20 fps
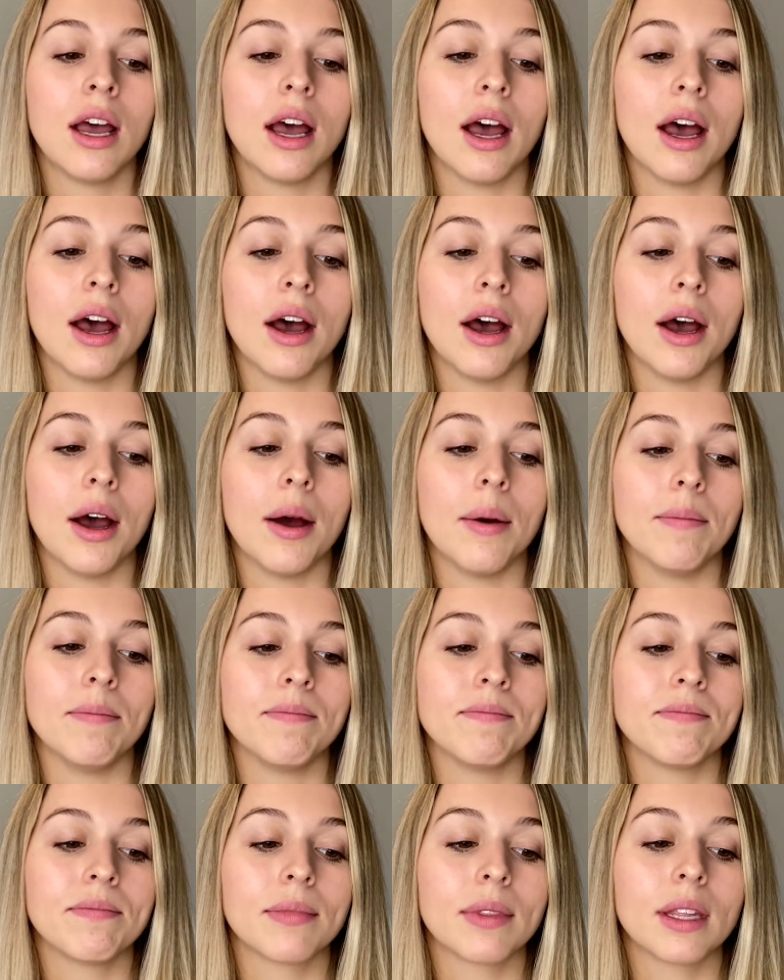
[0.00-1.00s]

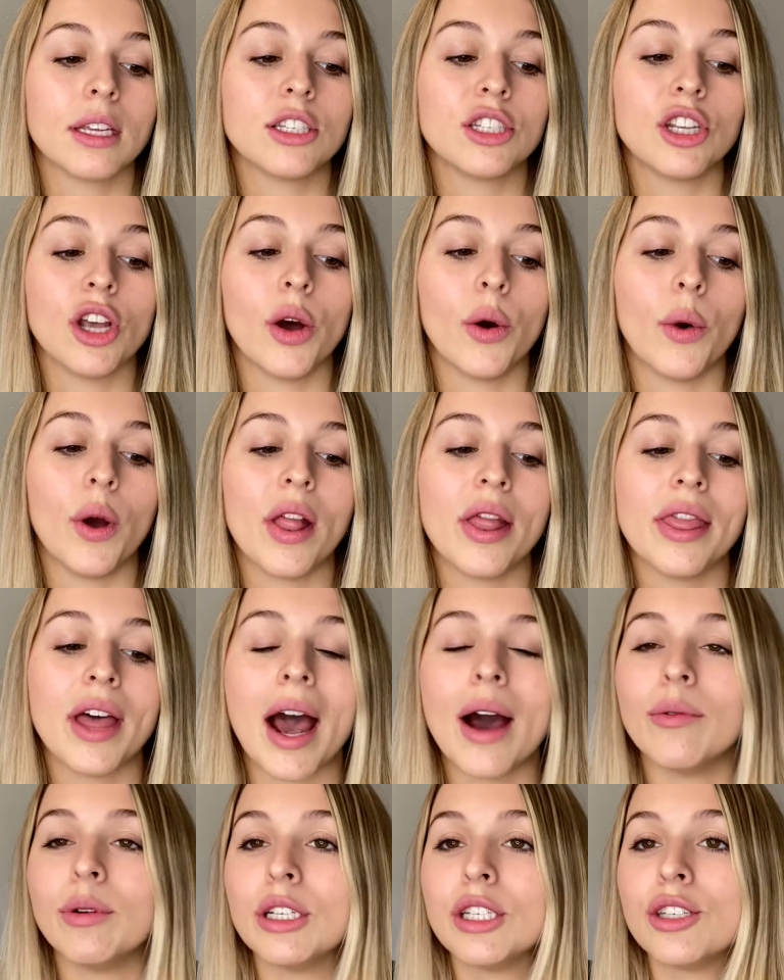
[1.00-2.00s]
So
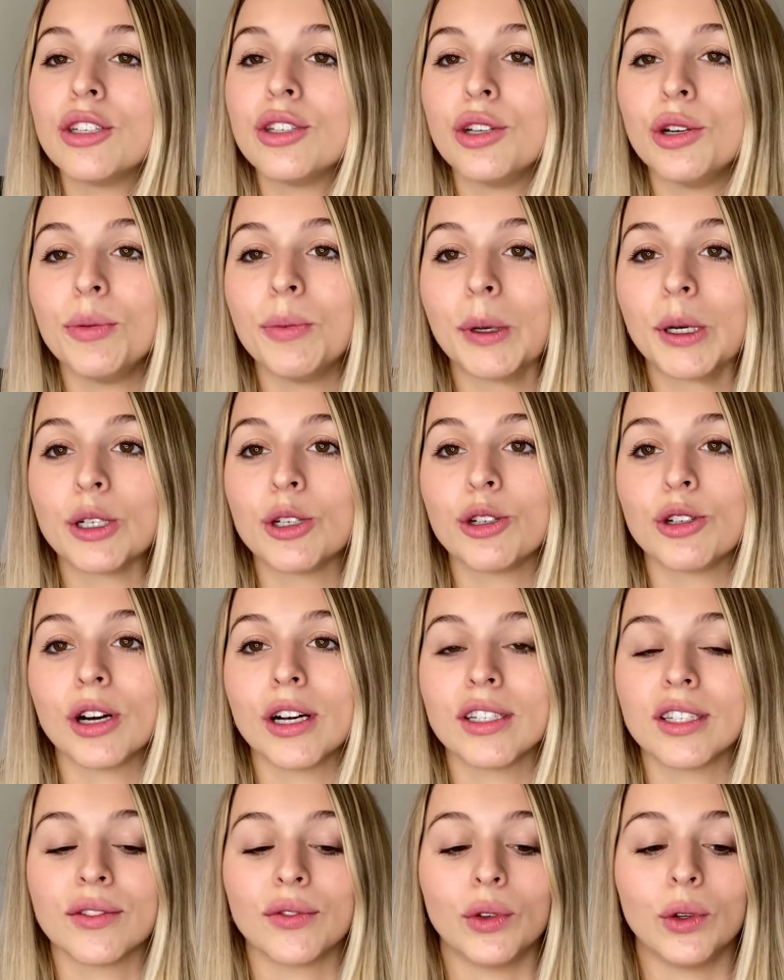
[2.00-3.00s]
that was super
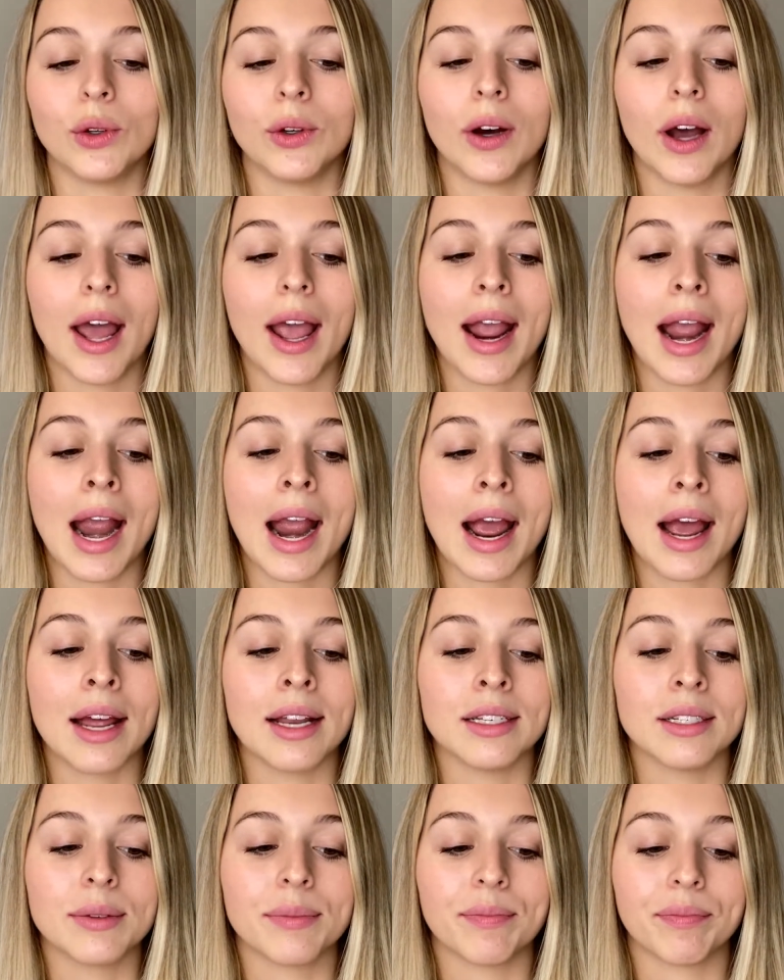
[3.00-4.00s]
stressful.
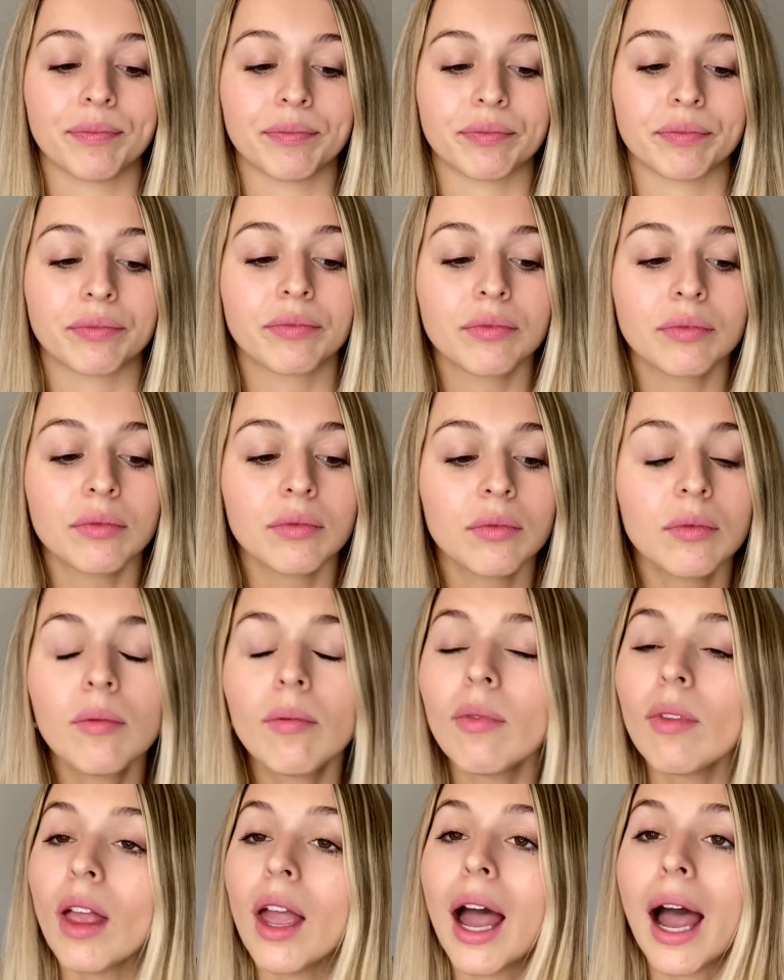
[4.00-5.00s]
And
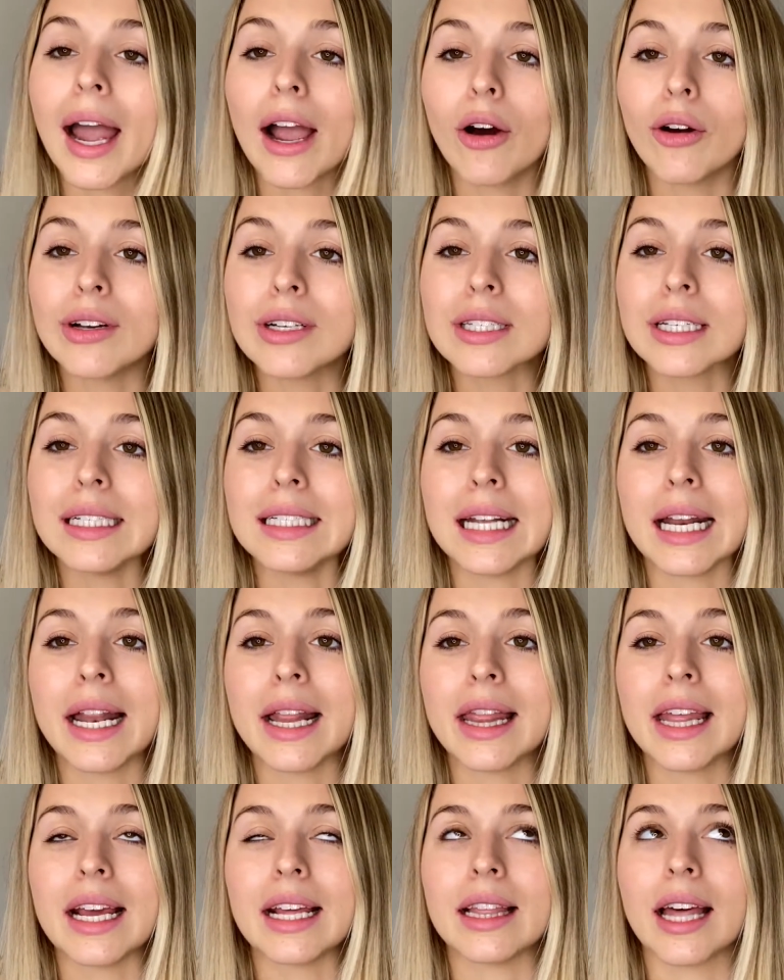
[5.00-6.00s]
I honestly
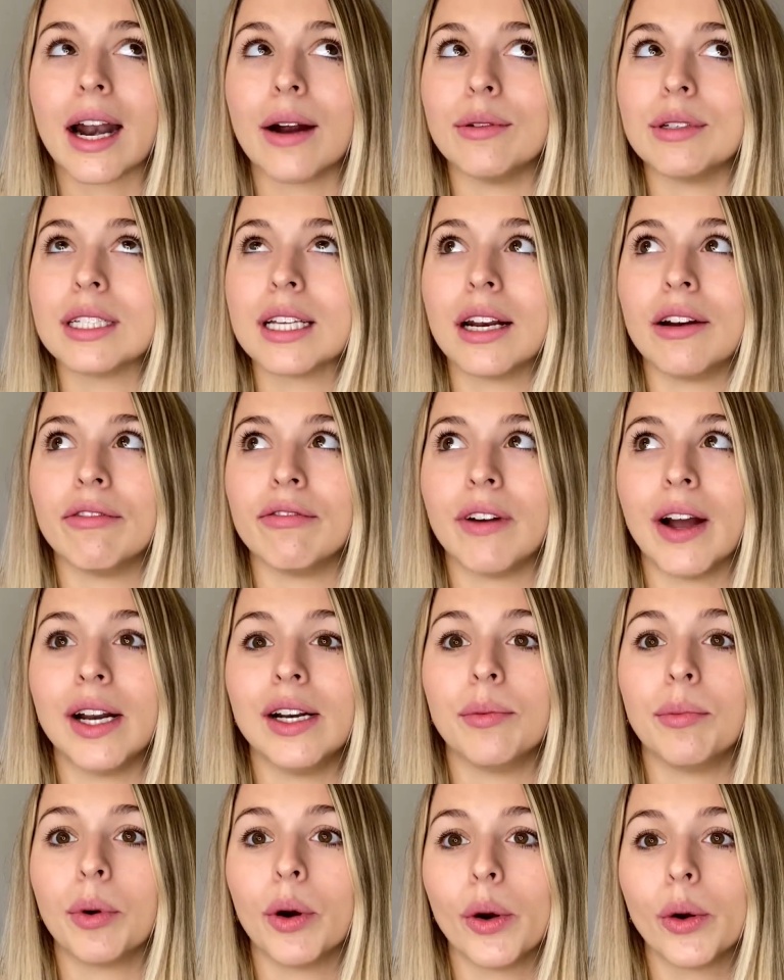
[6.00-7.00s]
didn't think that I was going to find a
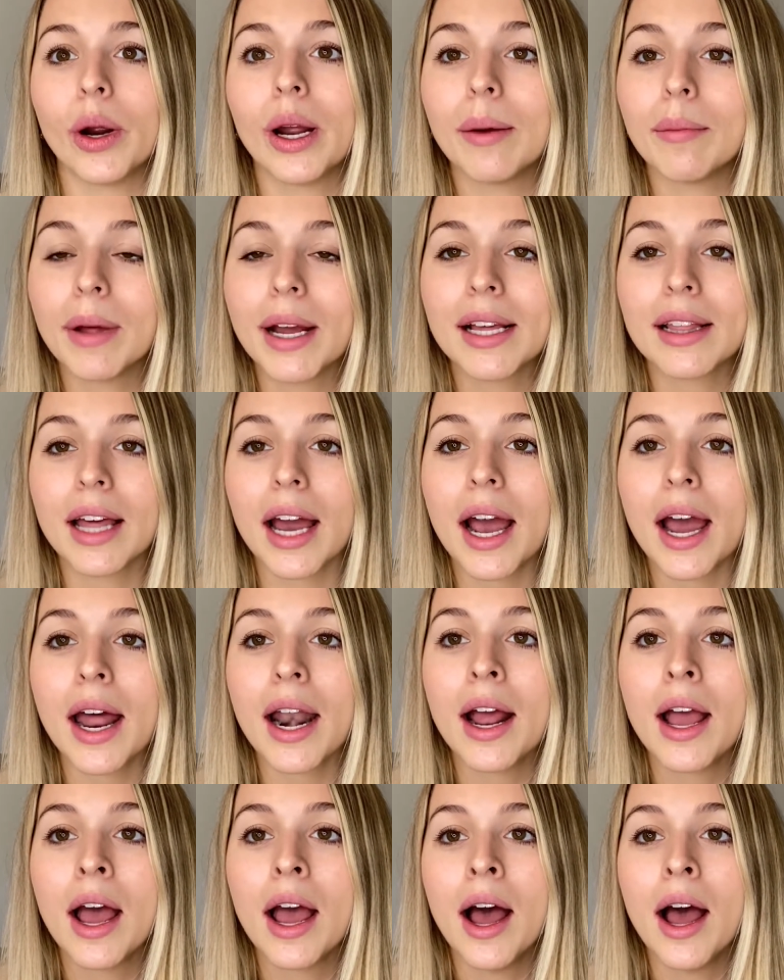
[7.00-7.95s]
program like that.